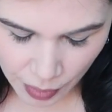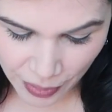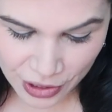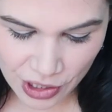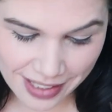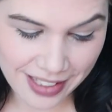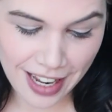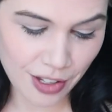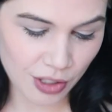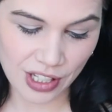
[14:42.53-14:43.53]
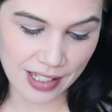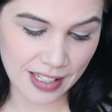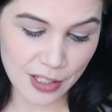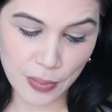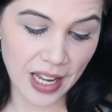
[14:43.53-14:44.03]
But she
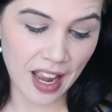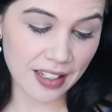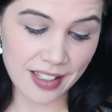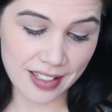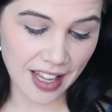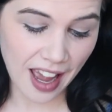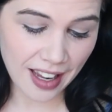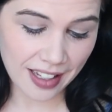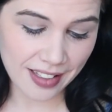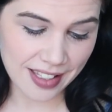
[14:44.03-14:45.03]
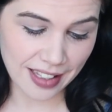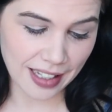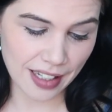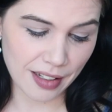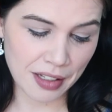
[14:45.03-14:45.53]
sees behind his eyes.
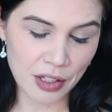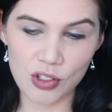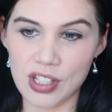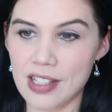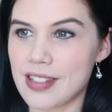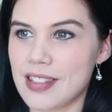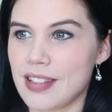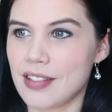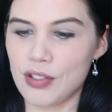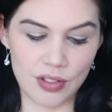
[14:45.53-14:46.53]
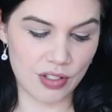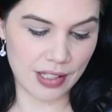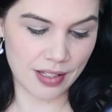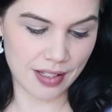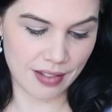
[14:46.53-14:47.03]
Like, she's,
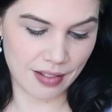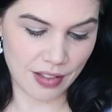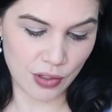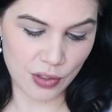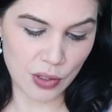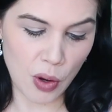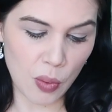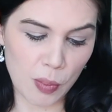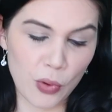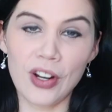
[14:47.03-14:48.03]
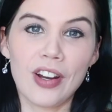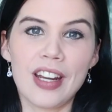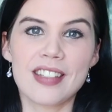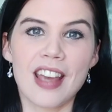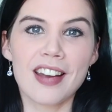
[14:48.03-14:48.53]
there's no more
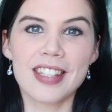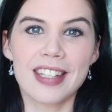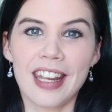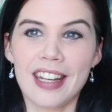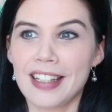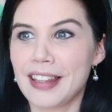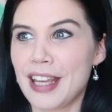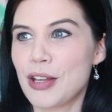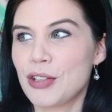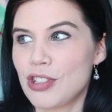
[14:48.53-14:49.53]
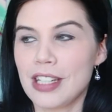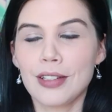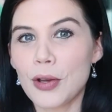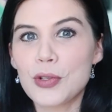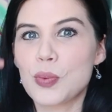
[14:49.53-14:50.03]
intoxicating. Like, she
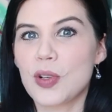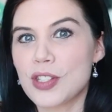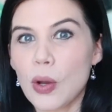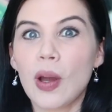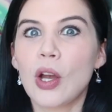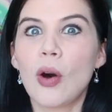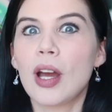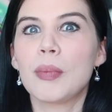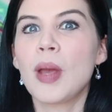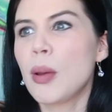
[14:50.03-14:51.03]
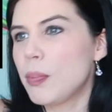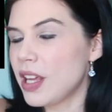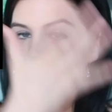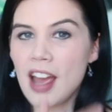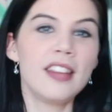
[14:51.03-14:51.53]
knows what's going on
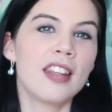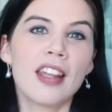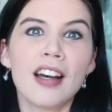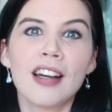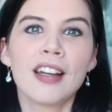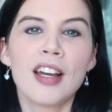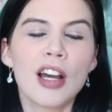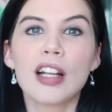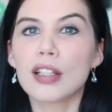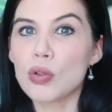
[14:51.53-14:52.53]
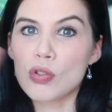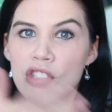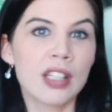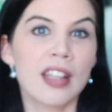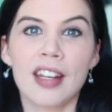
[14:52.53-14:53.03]
behind the
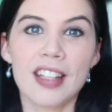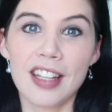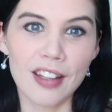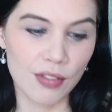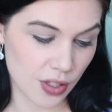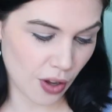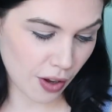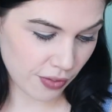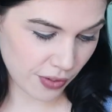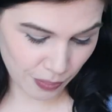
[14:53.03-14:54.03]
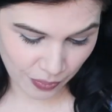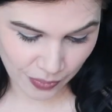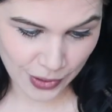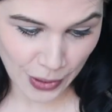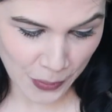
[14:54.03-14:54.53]
illusion that he gives off.
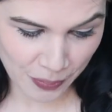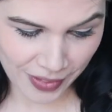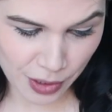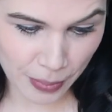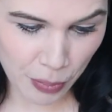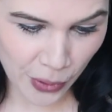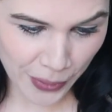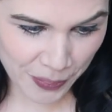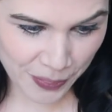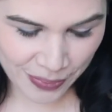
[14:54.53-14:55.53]
So, let's play more.